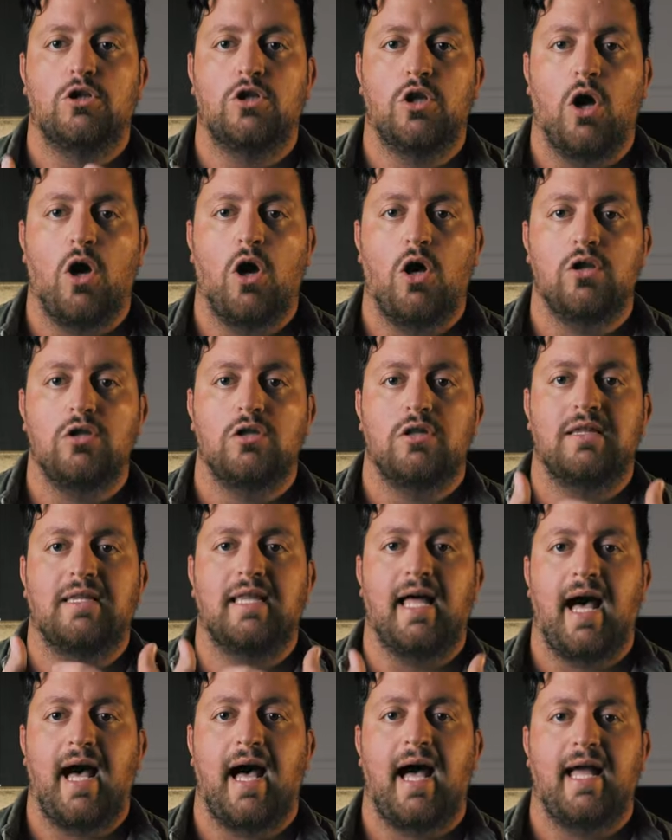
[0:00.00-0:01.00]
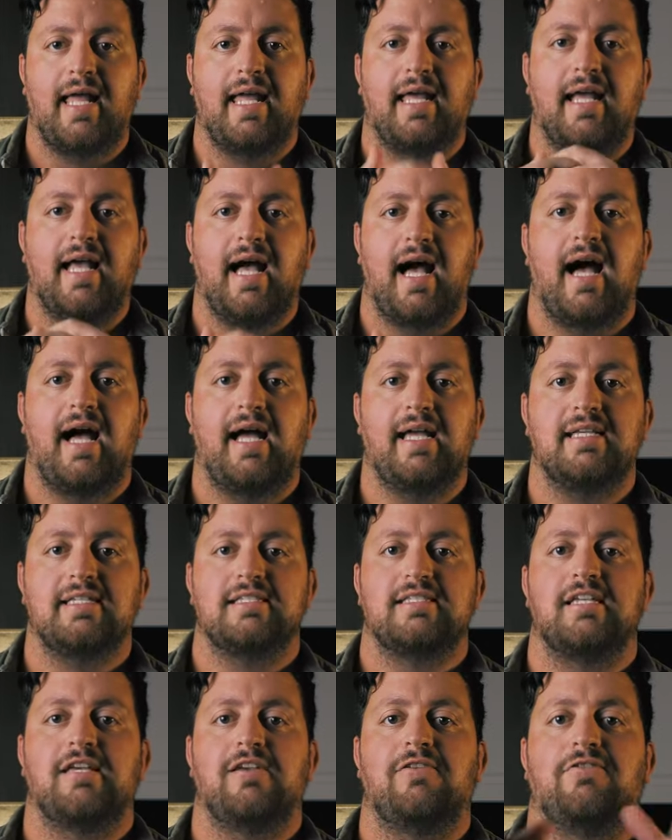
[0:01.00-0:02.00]
Don't die
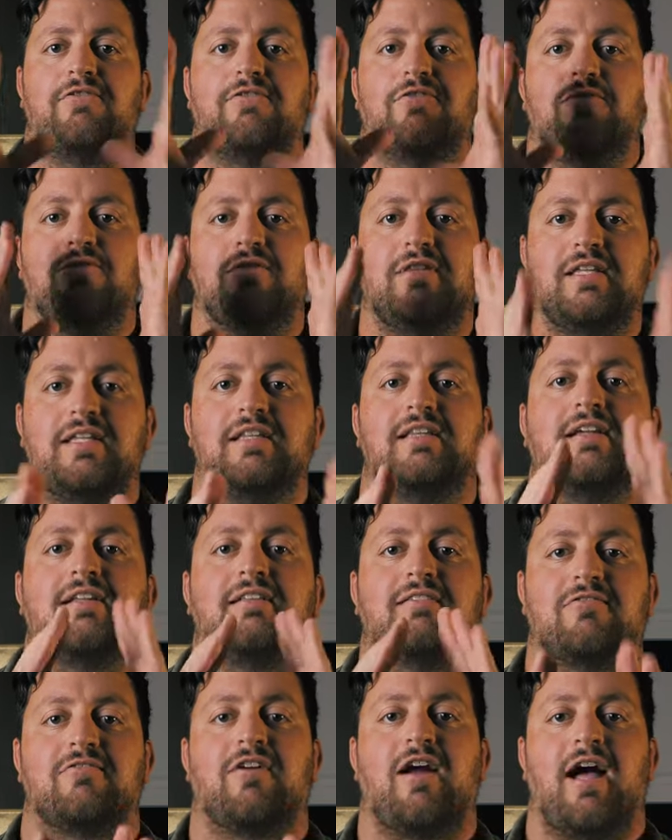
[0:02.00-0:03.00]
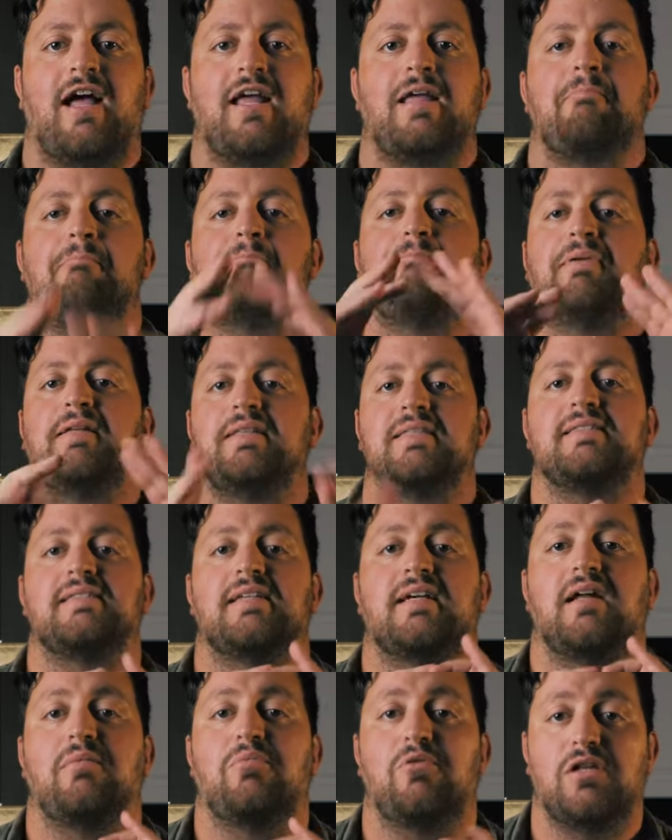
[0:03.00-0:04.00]
guys if you didn't try
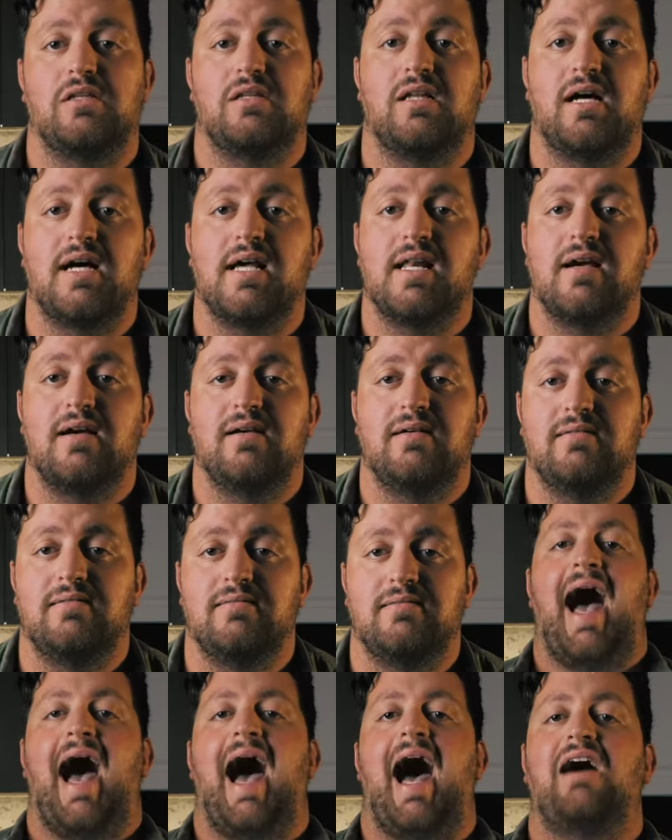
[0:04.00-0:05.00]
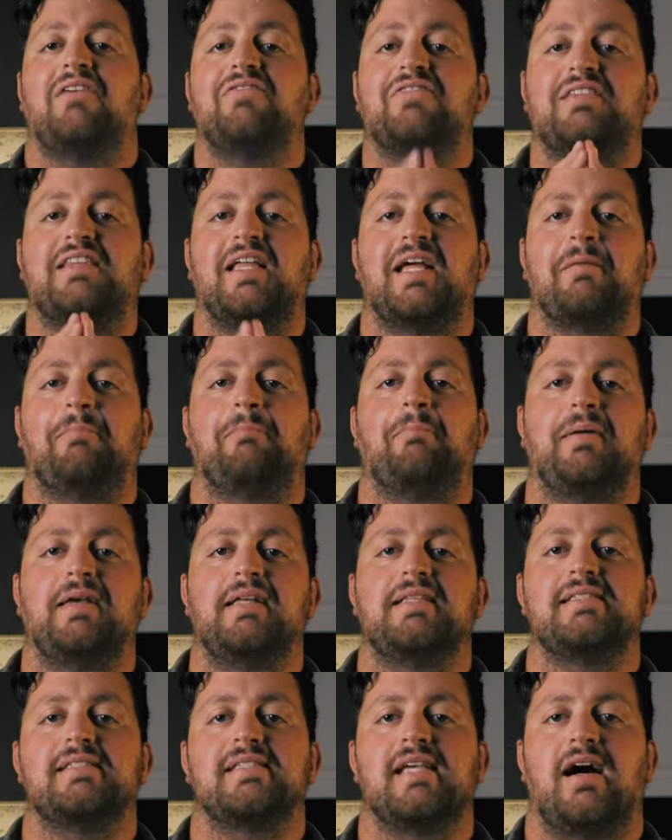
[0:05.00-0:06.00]
pizza napoletana. After
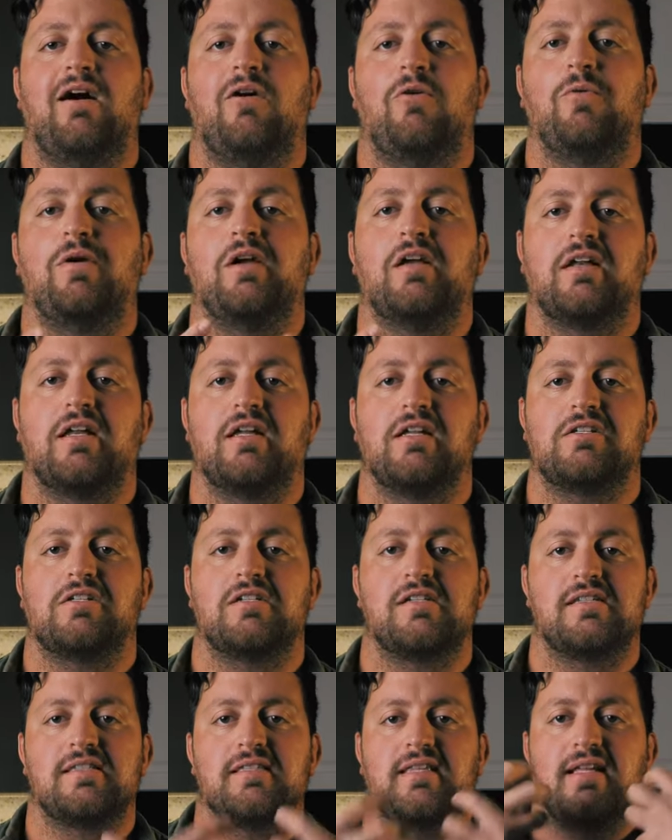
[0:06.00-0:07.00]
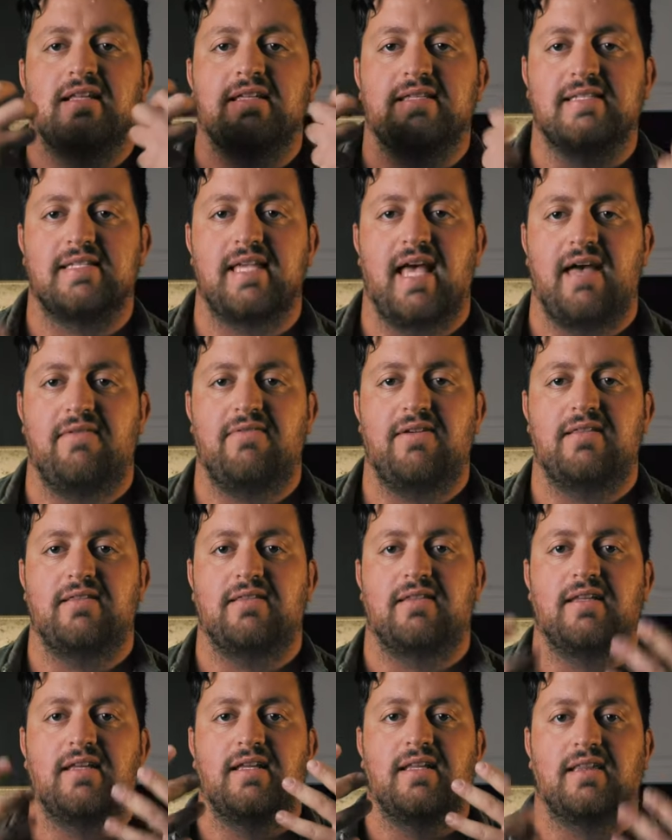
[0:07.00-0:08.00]
pizza we reach the
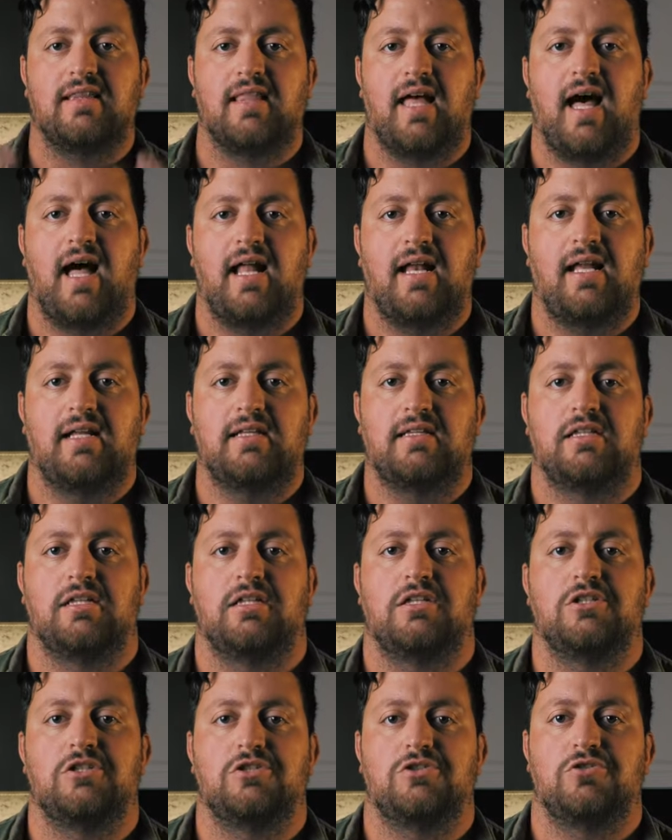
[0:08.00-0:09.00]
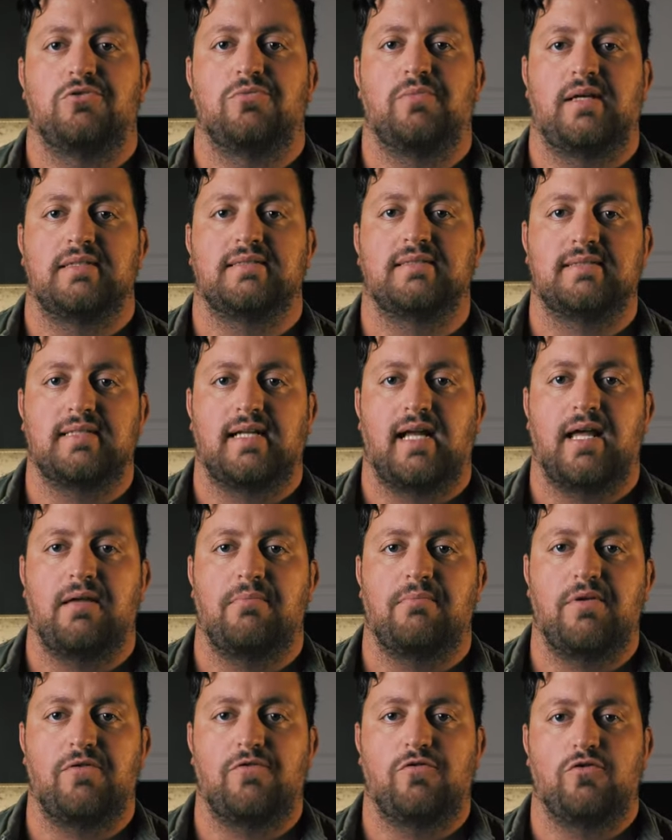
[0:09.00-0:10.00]
seventh Italian dish you must try
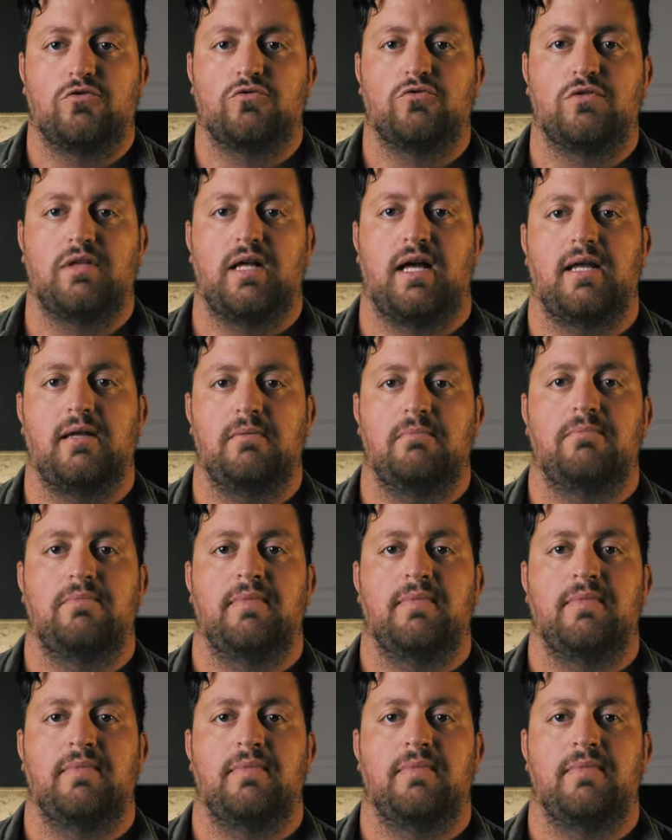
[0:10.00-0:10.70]
before to die.